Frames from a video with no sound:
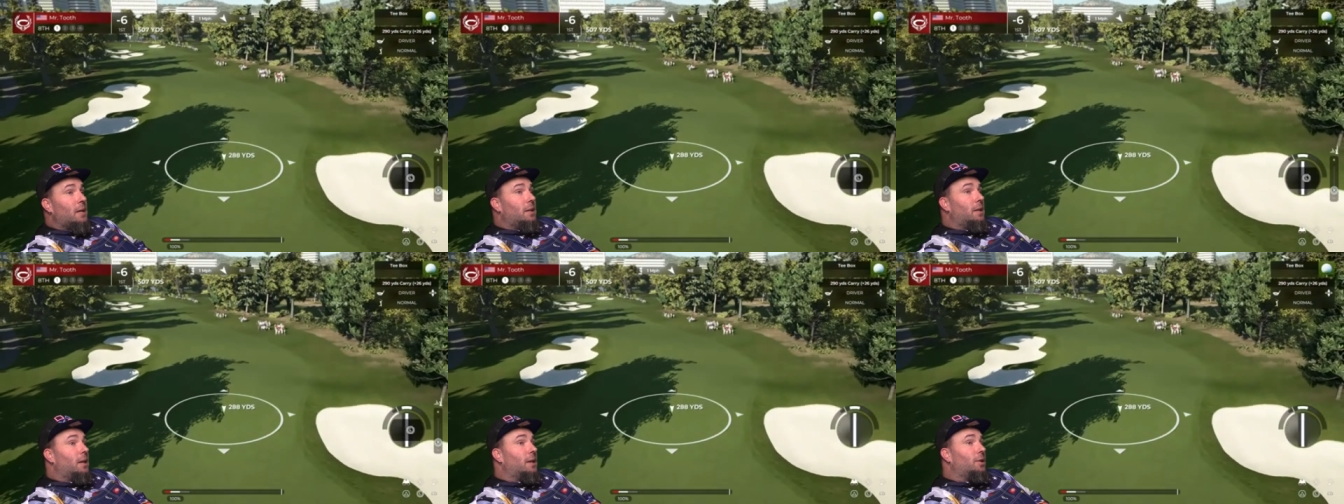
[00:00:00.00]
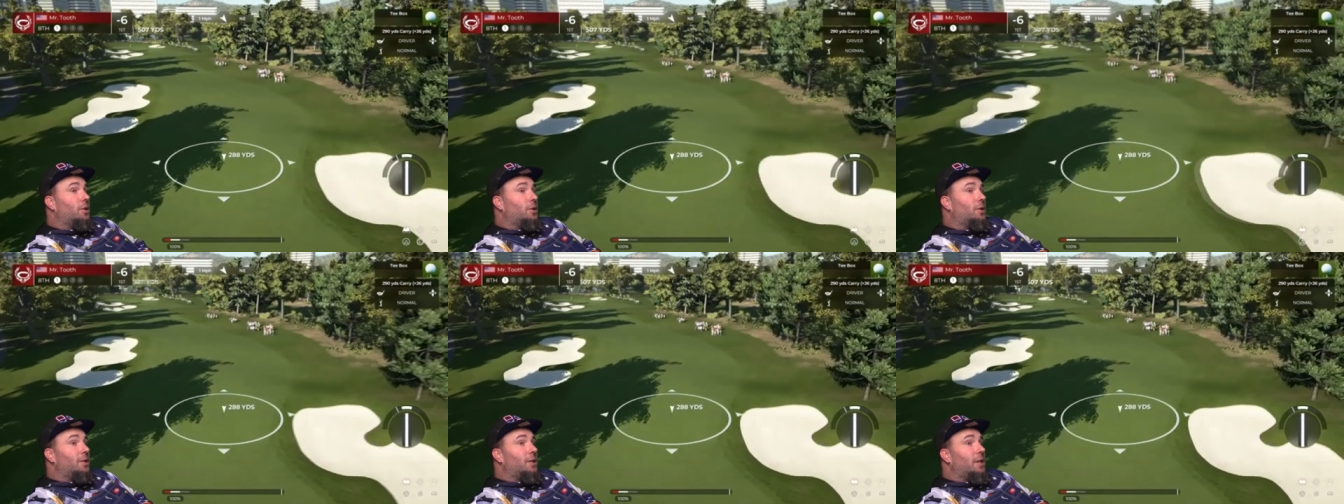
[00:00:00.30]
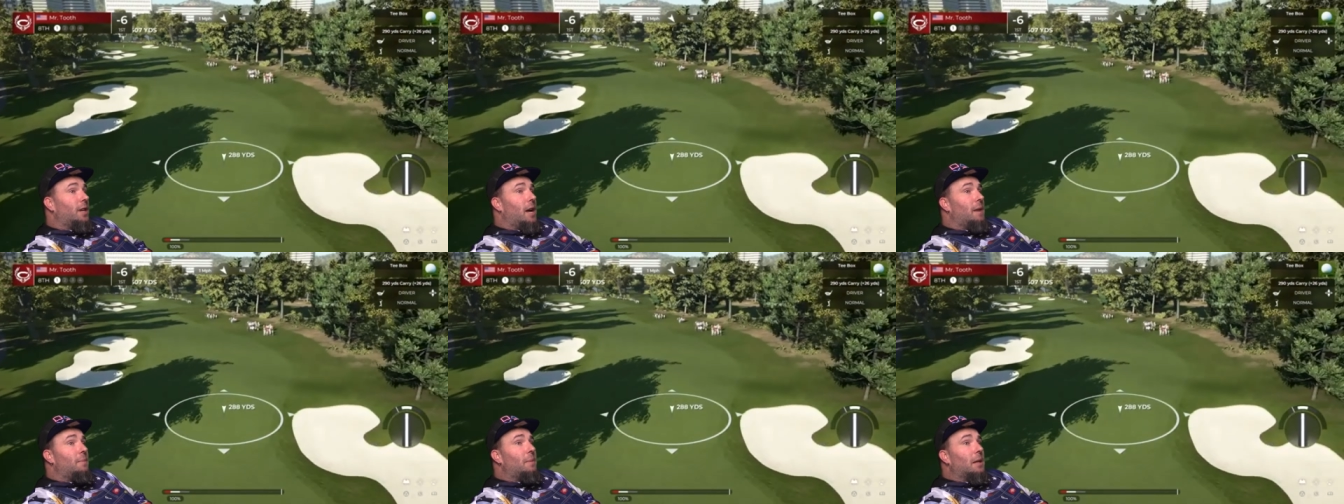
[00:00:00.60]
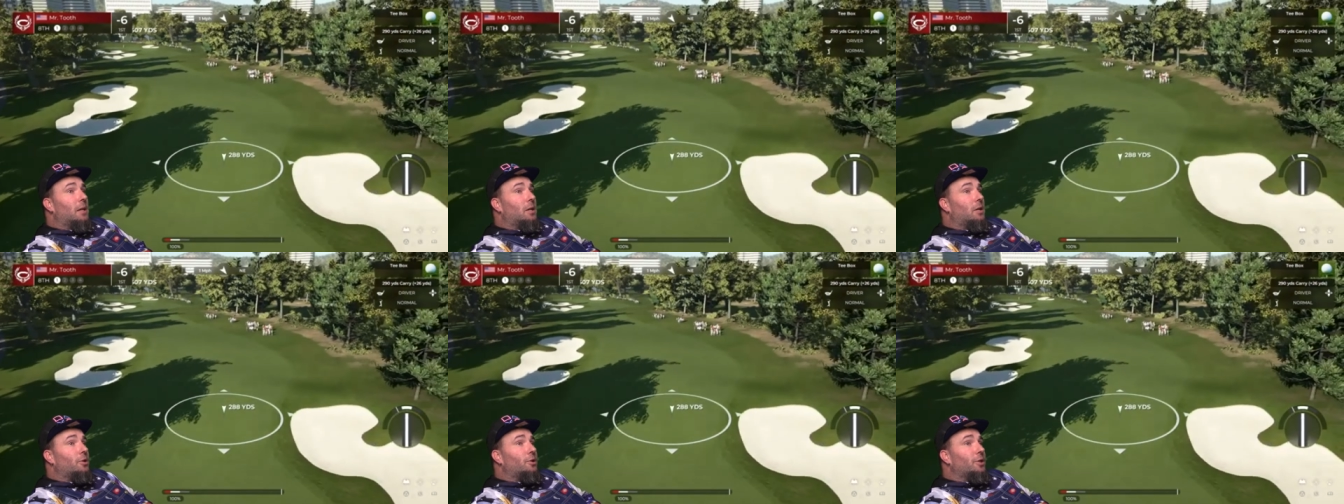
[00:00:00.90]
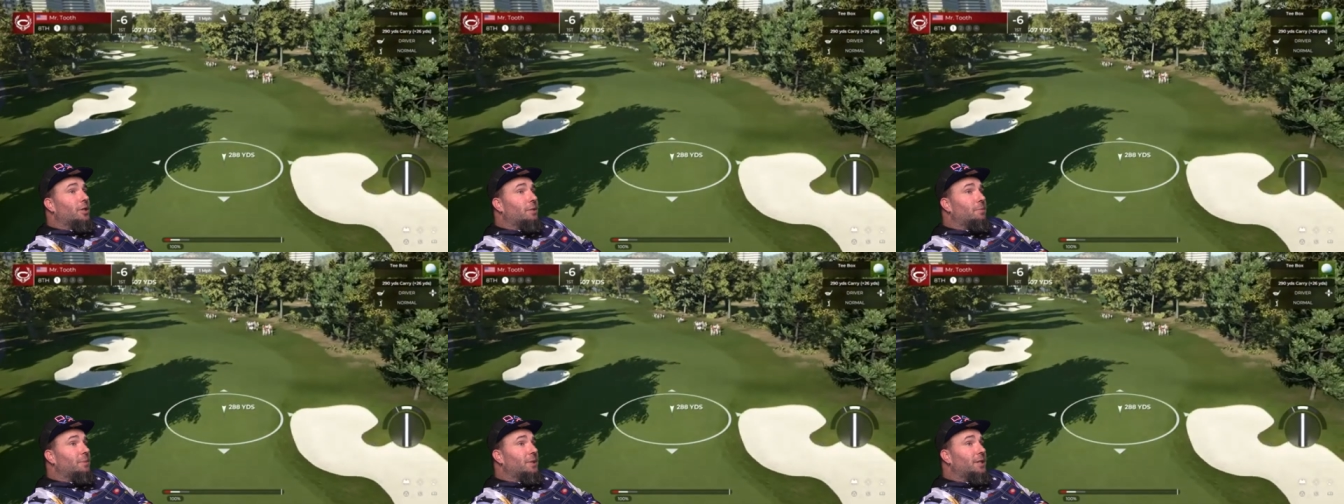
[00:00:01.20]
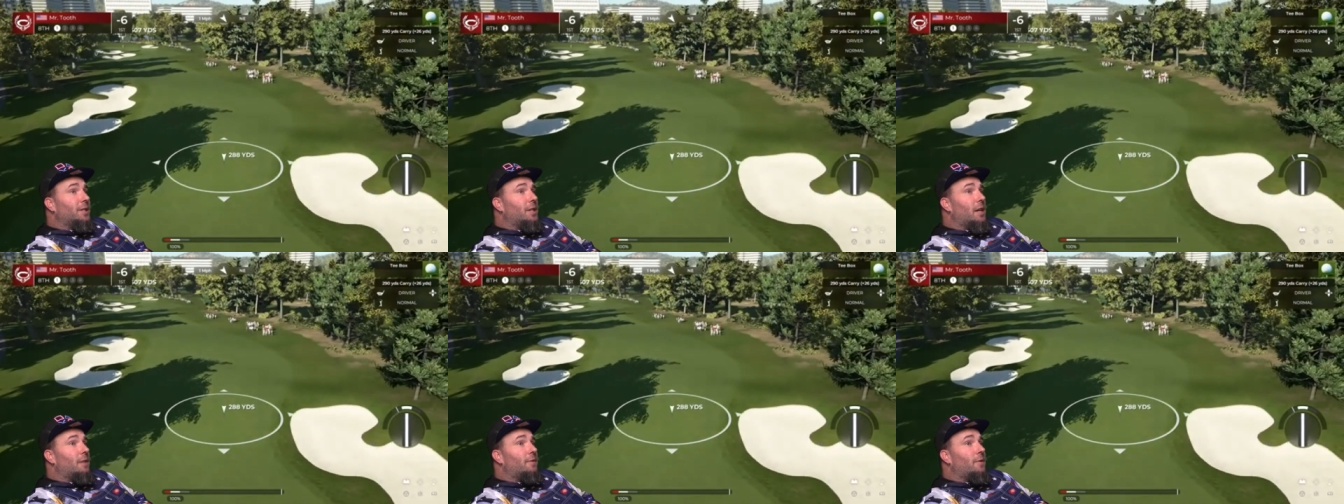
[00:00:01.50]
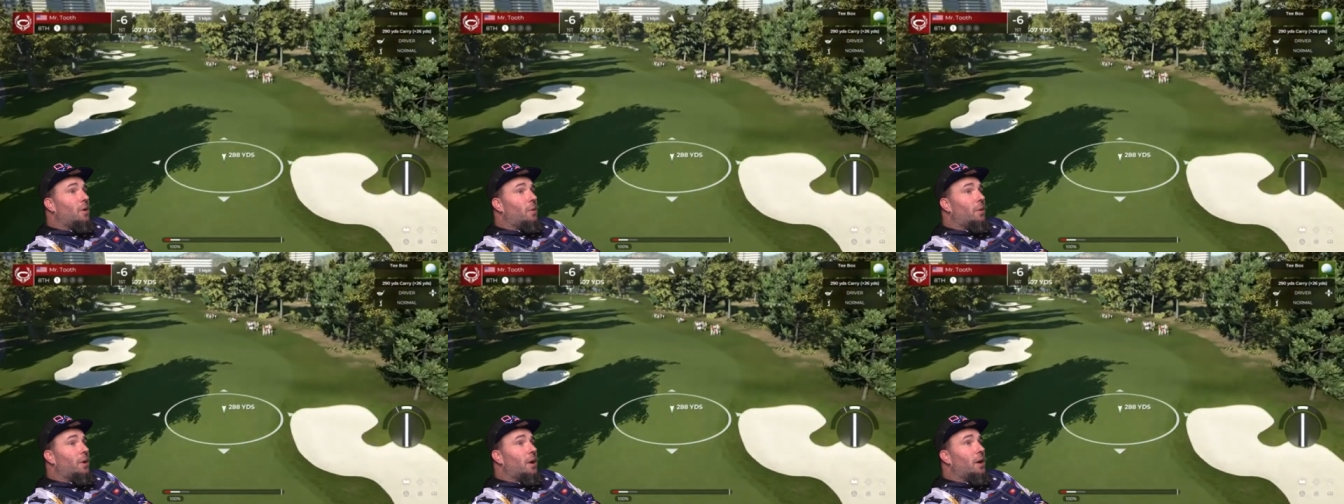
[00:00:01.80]
As you can see, I have my little Christmas stuff
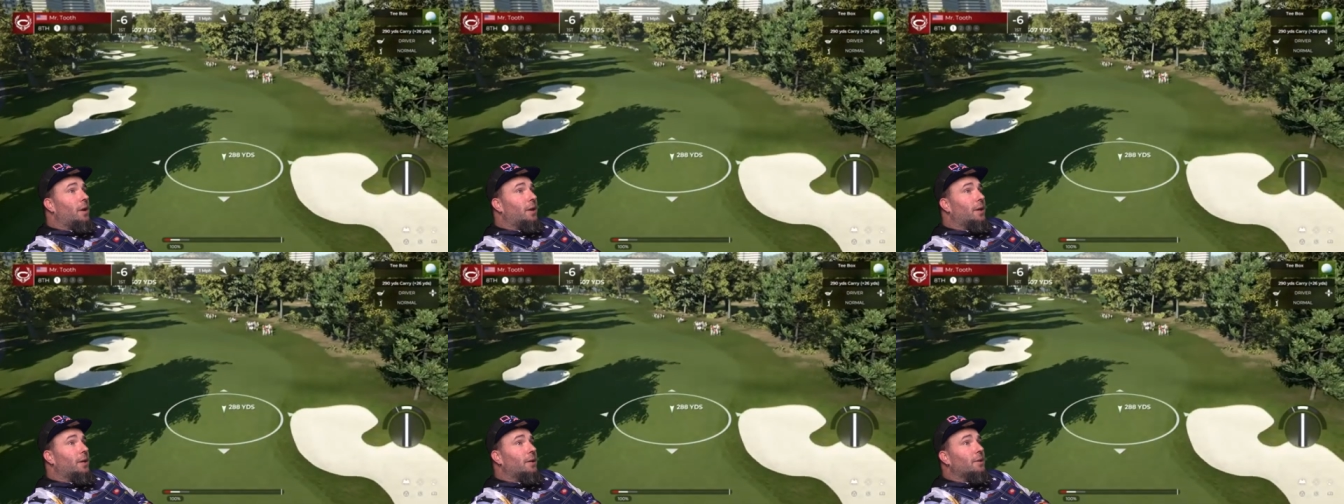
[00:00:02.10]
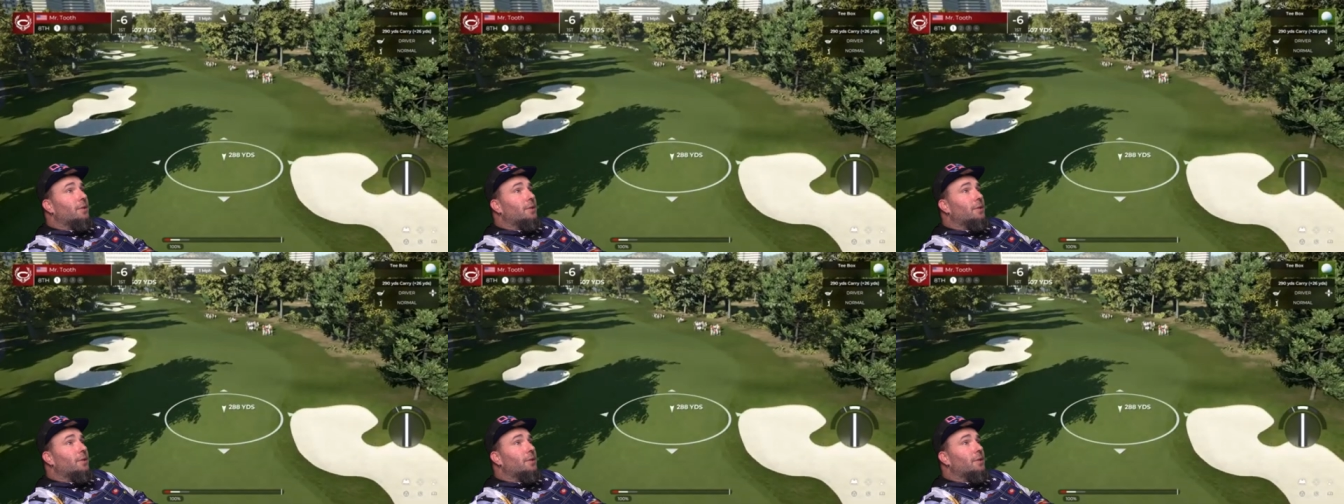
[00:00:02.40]
going on there,